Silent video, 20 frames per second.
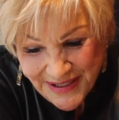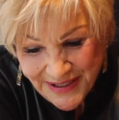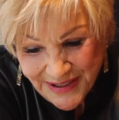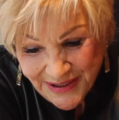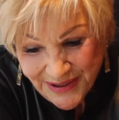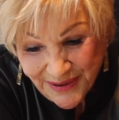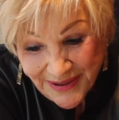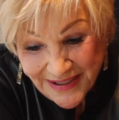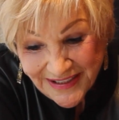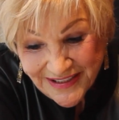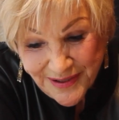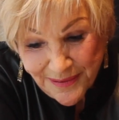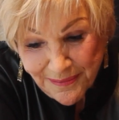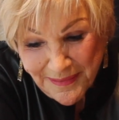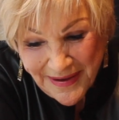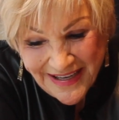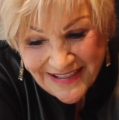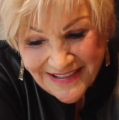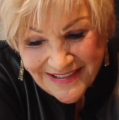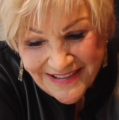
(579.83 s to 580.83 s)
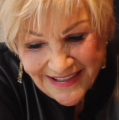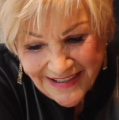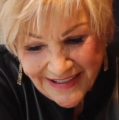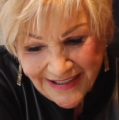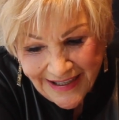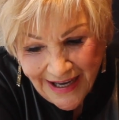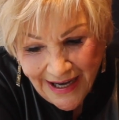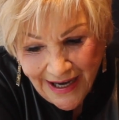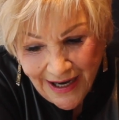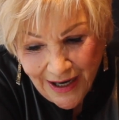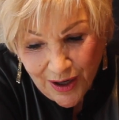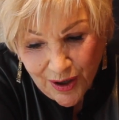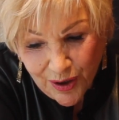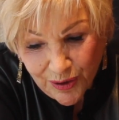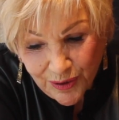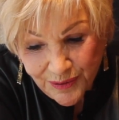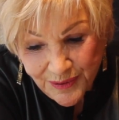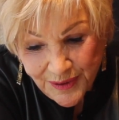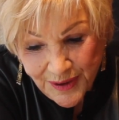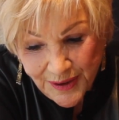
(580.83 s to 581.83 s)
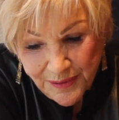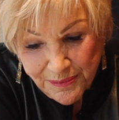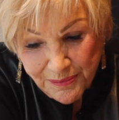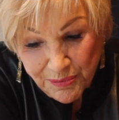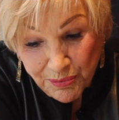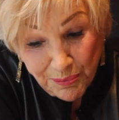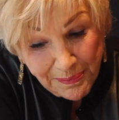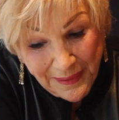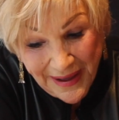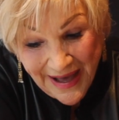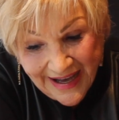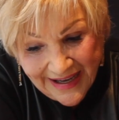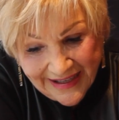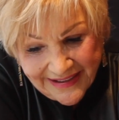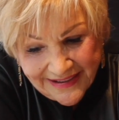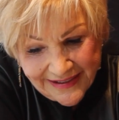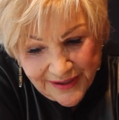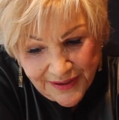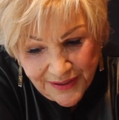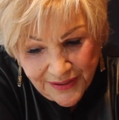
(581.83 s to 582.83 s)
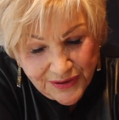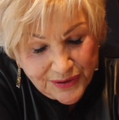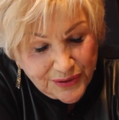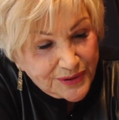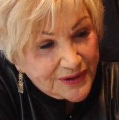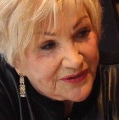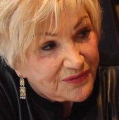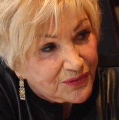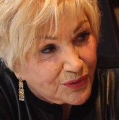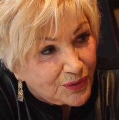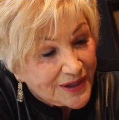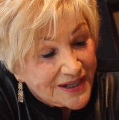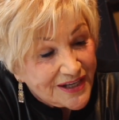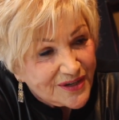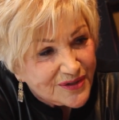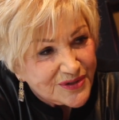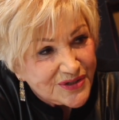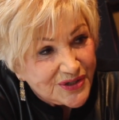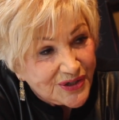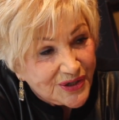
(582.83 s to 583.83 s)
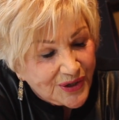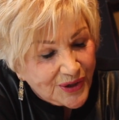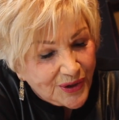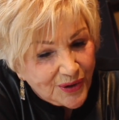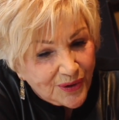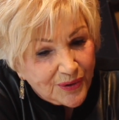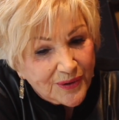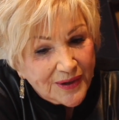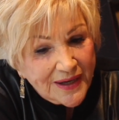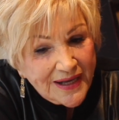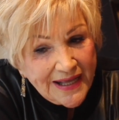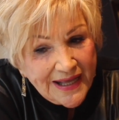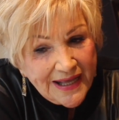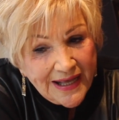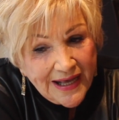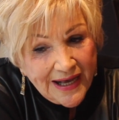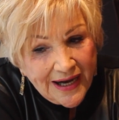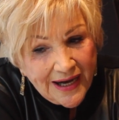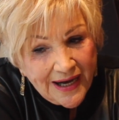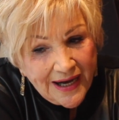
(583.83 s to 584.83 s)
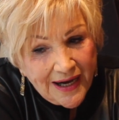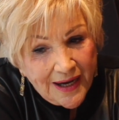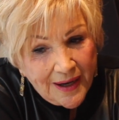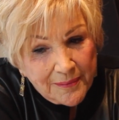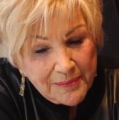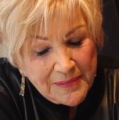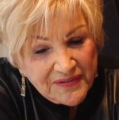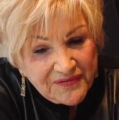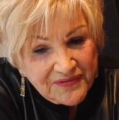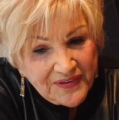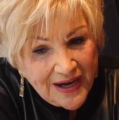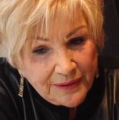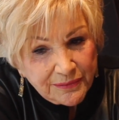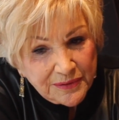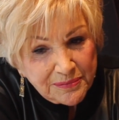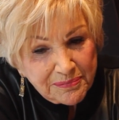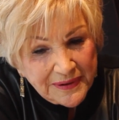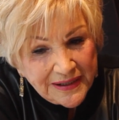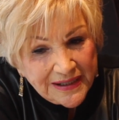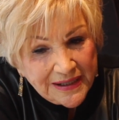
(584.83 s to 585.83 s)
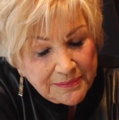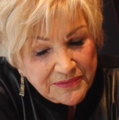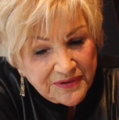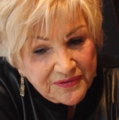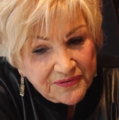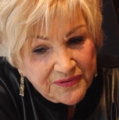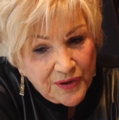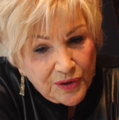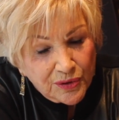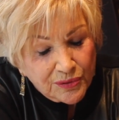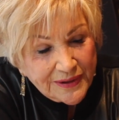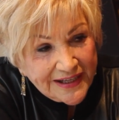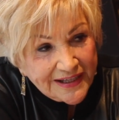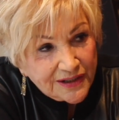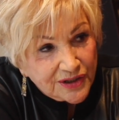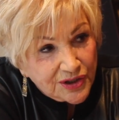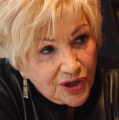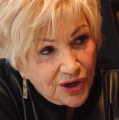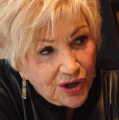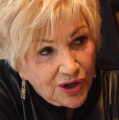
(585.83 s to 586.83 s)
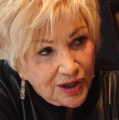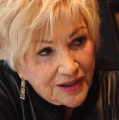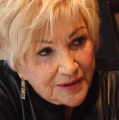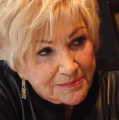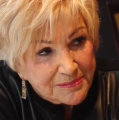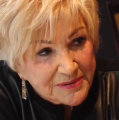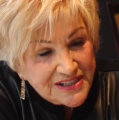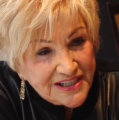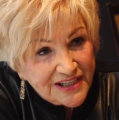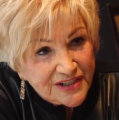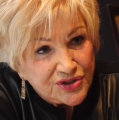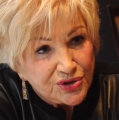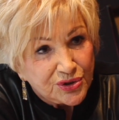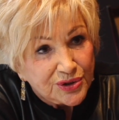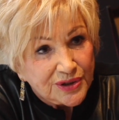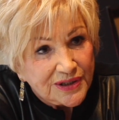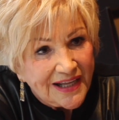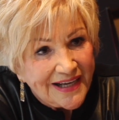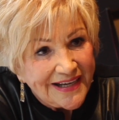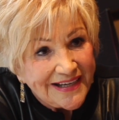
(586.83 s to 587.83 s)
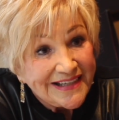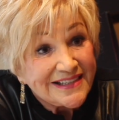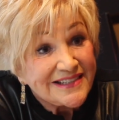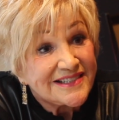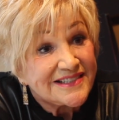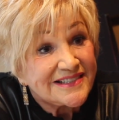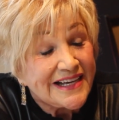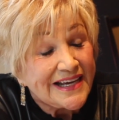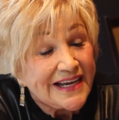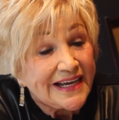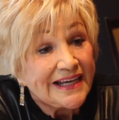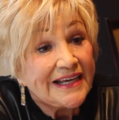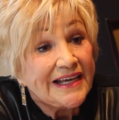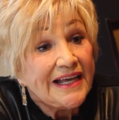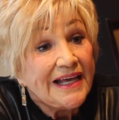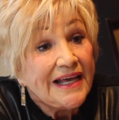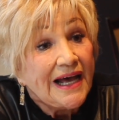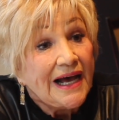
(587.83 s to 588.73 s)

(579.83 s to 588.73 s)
You know, it's amazing how back thirty, forty years ago, um, if I would pick up the phone and call a potential client and say,